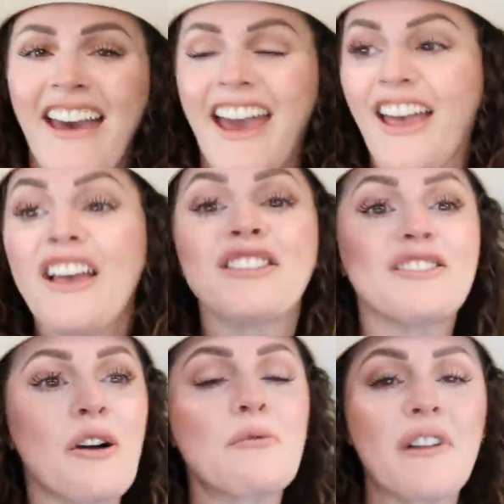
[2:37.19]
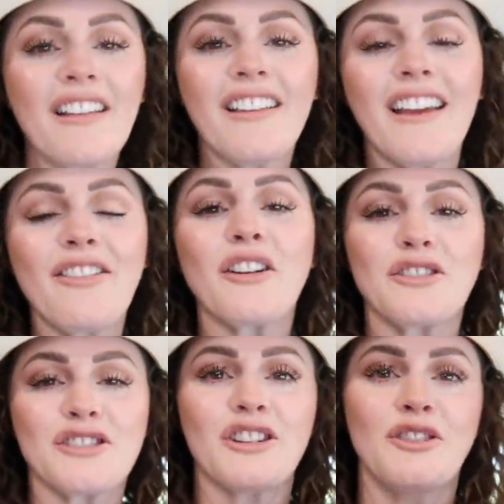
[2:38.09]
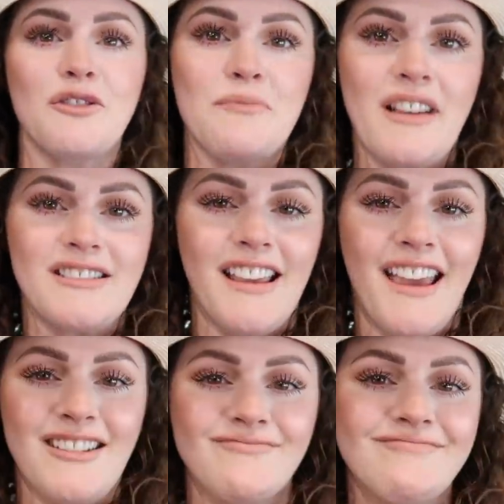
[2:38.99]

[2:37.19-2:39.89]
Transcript: Okay, so really, they're just gonna do the best they can.